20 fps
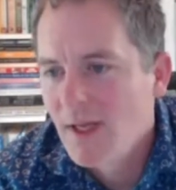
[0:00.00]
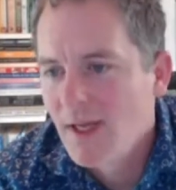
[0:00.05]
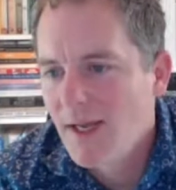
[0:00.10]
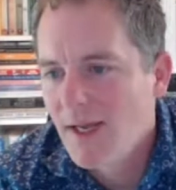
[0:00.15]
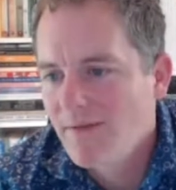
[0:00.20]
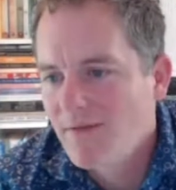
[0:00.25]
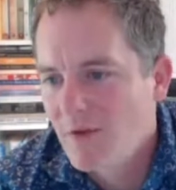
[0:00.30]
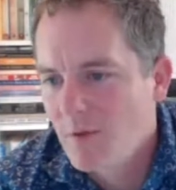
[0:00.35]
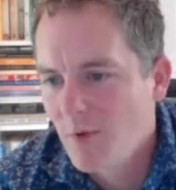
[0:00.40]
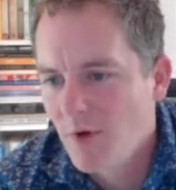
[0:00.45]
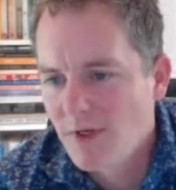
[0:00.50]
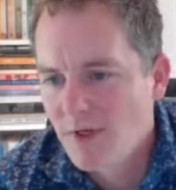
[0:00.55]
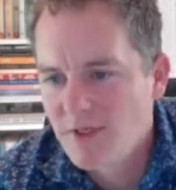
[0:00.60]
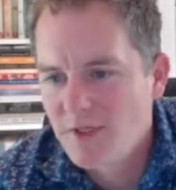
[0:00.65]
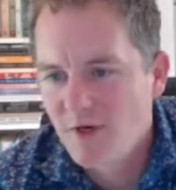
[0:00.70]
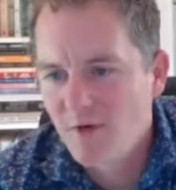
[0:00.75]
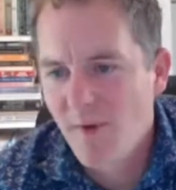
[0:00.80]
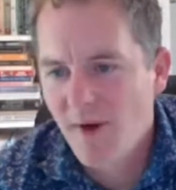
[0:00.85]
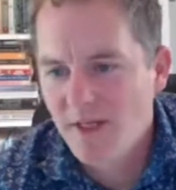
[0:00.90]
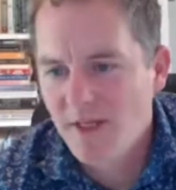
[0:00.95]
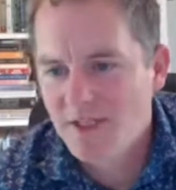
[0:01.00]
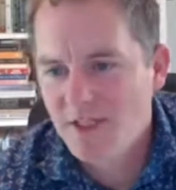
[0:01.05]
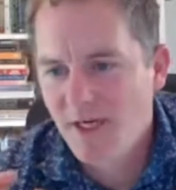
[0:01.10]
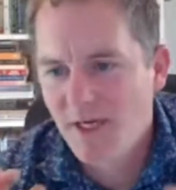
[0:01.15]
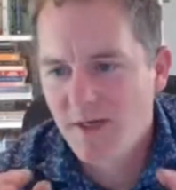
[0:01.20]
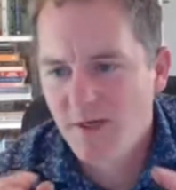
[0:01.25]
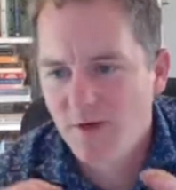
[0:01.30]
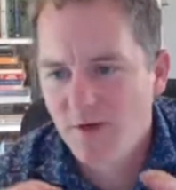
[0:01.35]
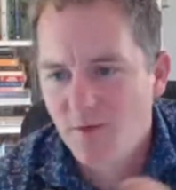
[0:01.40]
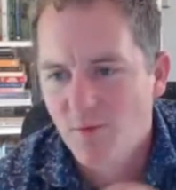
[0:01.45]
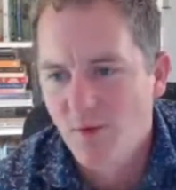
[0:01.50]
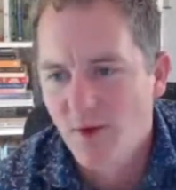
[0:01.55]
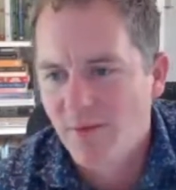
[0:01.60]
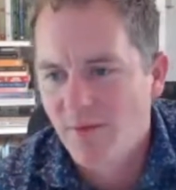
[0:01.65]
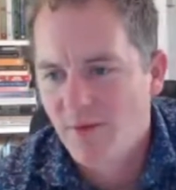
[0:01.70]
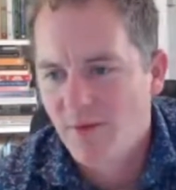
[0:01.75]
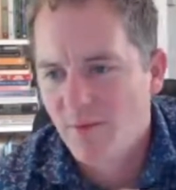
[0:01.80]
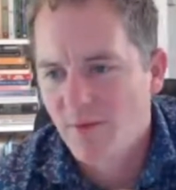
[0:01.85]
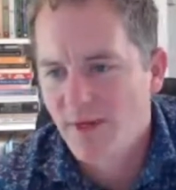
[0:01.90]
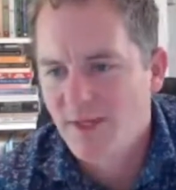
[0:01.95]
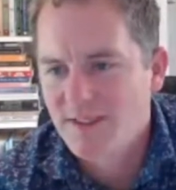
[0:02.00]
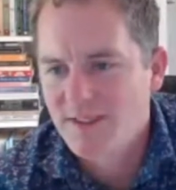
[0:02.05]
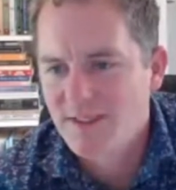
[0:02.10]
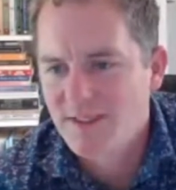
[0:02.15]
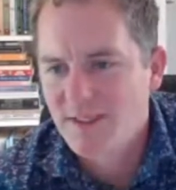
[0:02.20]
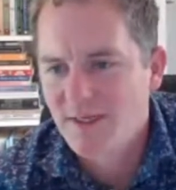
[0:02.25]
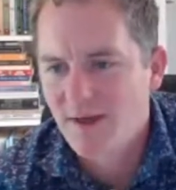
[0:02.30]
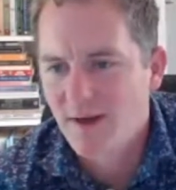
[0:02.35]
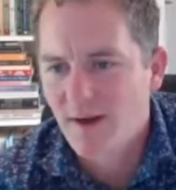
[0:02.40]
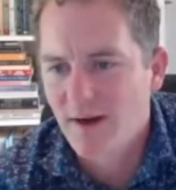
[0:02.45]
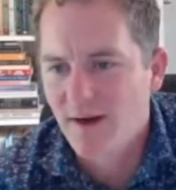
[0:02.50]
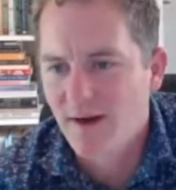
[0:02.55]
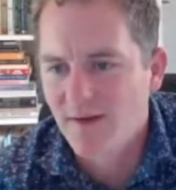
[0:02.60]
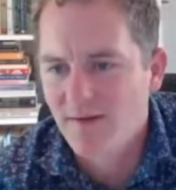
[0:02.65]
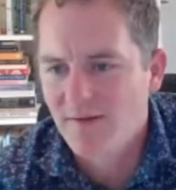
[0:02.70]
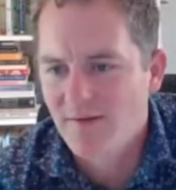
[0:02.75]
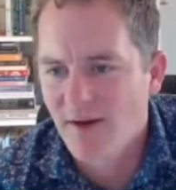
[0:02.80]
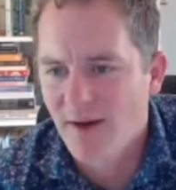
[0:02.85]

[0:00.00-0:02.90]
If you put too much in, you run the risk of